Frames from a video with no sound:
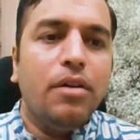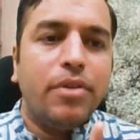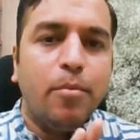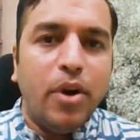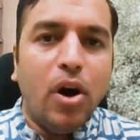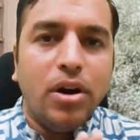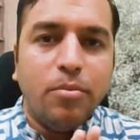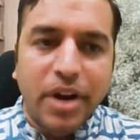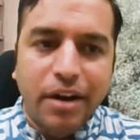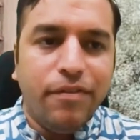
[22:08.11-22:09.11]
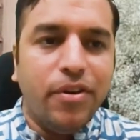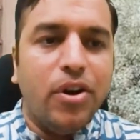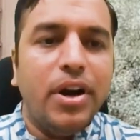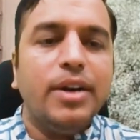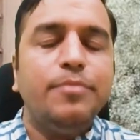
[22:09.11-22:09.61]
from Lord
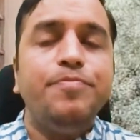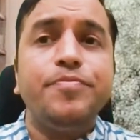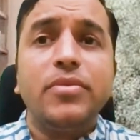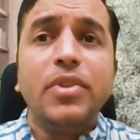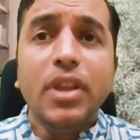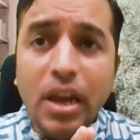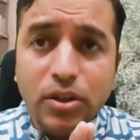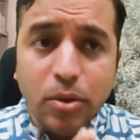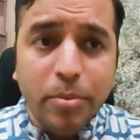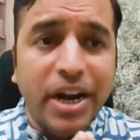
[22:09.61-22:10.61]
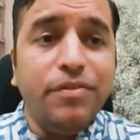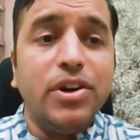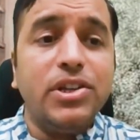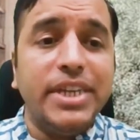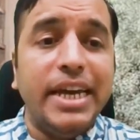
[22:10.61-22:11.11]
Brentford. So
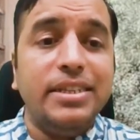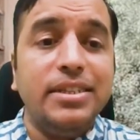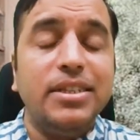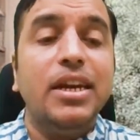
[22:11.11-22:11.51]
Brentford says,